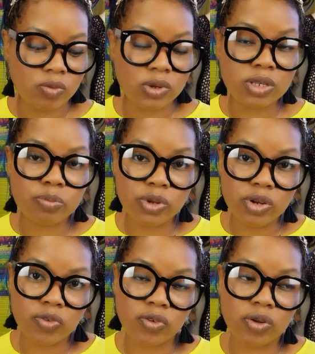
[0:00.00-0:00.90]
What's
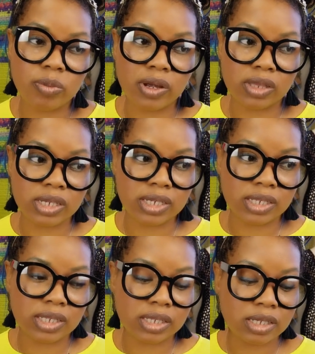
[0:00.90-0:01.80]
beautiful about
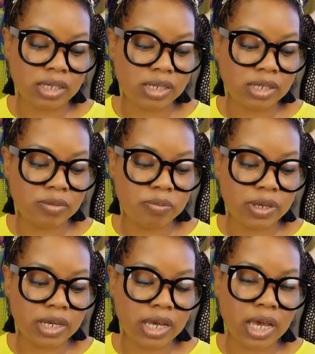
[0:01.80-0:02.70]
this is
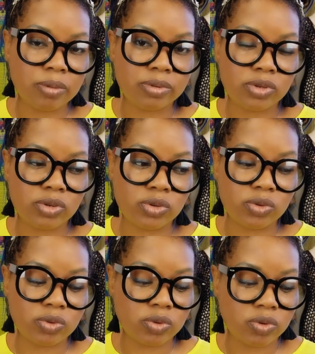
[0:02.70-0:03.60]
being able
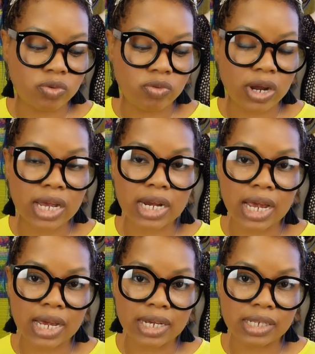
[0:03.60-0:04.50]
to
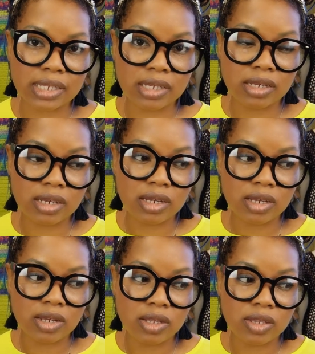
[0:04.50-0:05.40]
recognize
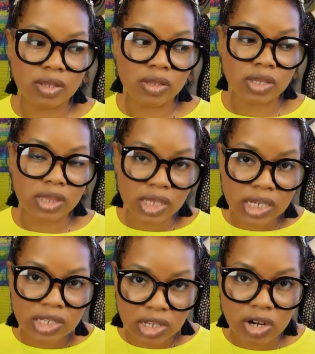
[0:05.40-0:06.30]
the
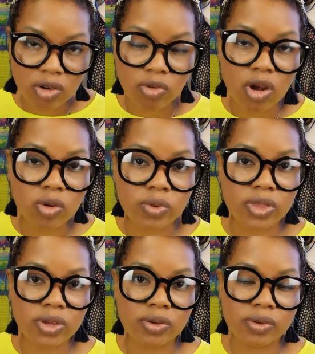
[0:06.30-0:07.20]
things that are wrong
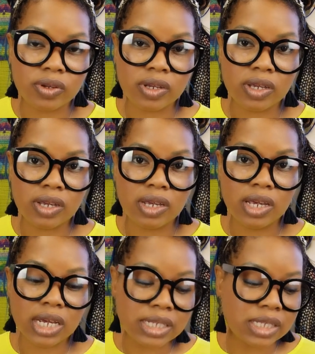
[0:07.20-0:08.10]
with you
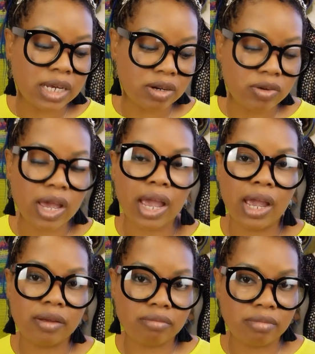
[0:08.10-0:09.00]
and saying,
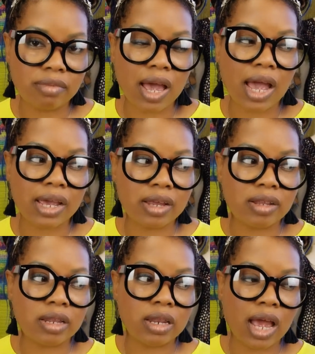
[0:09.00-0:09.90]
okay, I
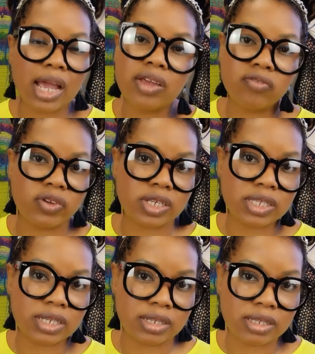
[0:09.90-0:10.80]
can
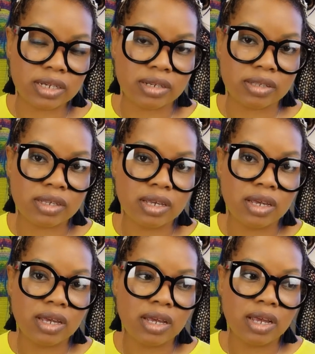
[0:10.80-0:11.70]
fix these things.
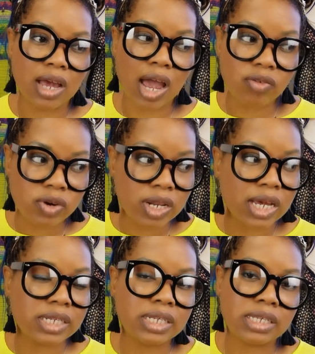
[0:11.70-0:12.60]
I
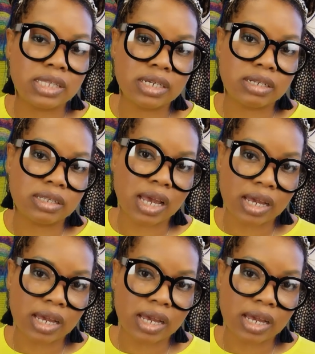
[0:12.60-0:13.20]
realize these things.